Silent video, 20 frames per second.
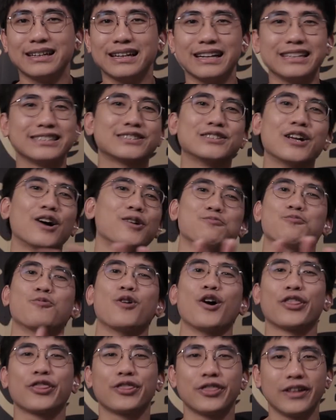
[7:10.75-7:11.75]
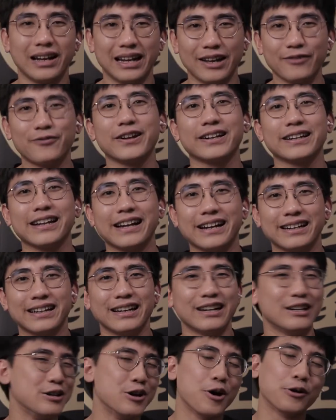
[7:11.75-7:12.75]
It's not worth living there.
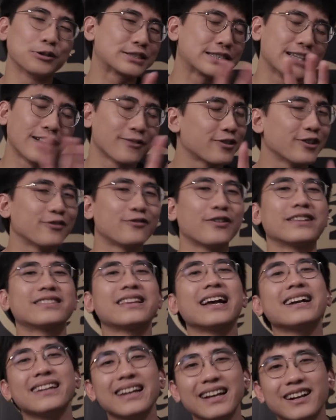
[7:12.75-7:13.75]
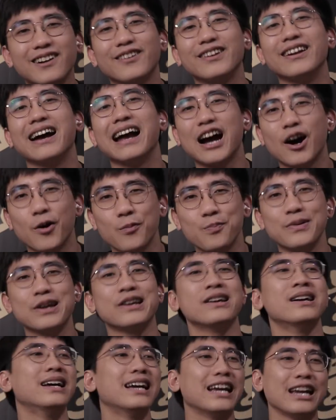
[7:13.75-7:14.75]
No self-defense technique gonna help
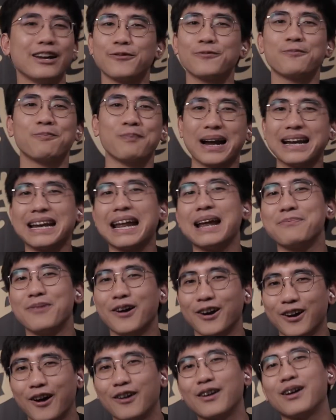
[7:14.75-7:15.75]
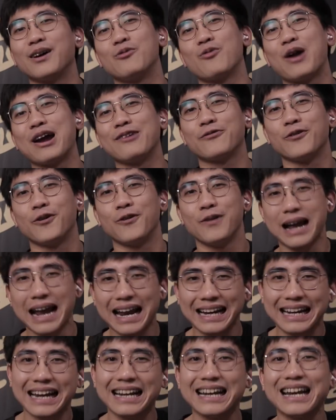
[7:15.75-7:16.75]
me if my neighbor got a rifle
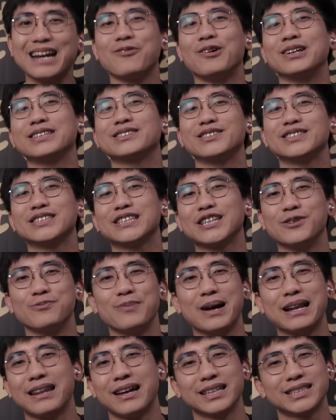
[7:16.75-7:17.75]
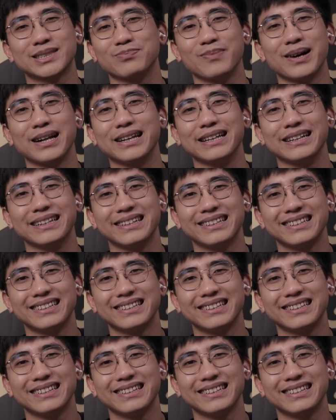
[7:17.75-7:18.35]
and then he wants to steal my lunch money.